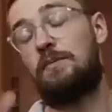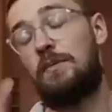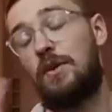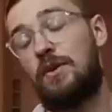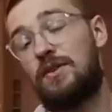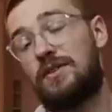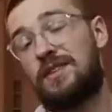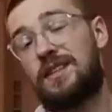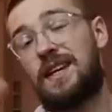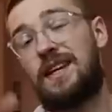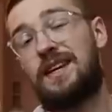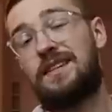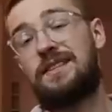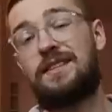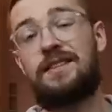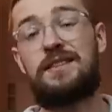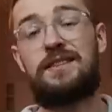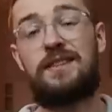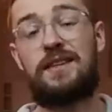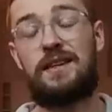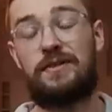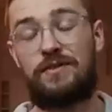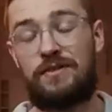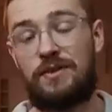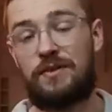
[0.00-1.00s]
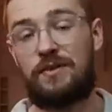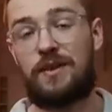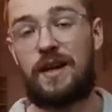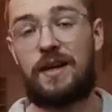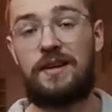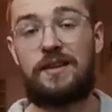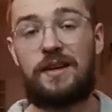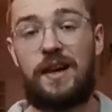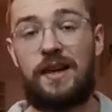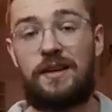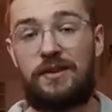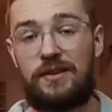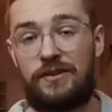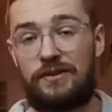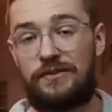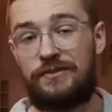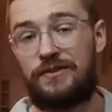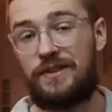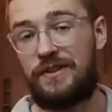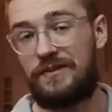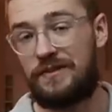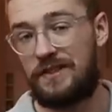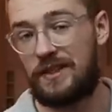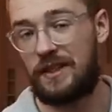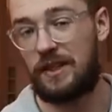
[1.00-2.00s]
most cases, if you ride under
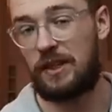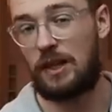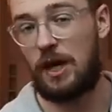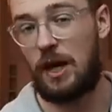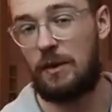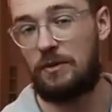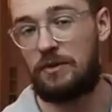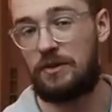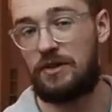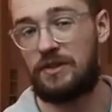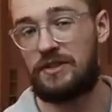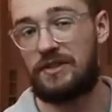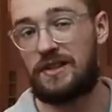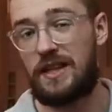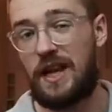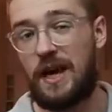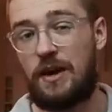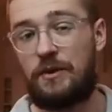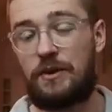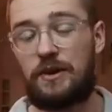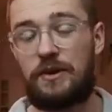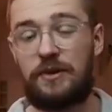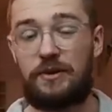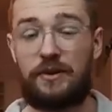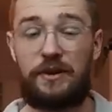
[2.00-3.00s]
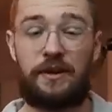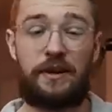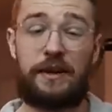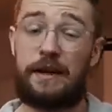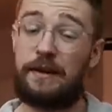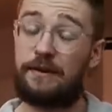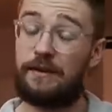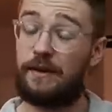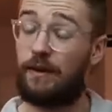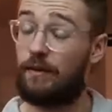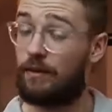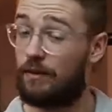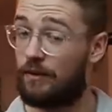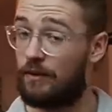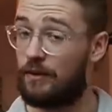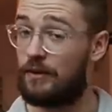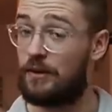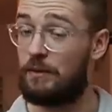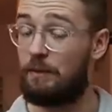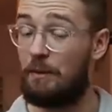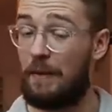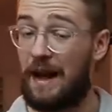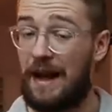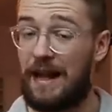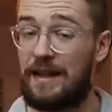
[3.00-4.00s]
50 kilometers an hour or around
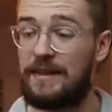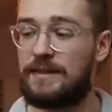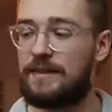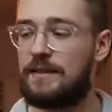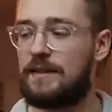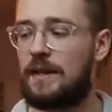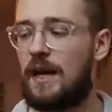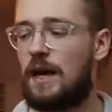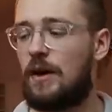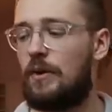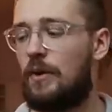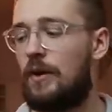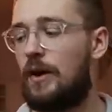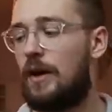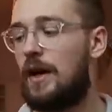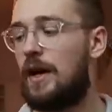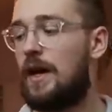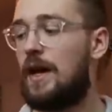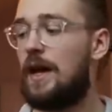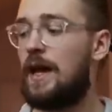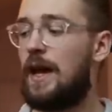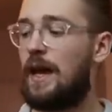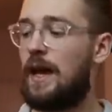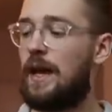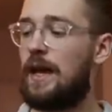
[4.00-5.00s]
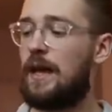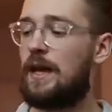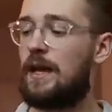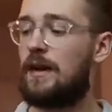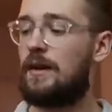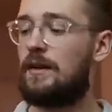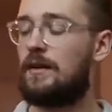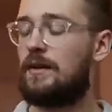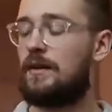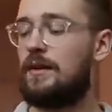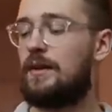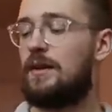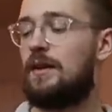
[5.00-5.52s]
30 miles an hour, a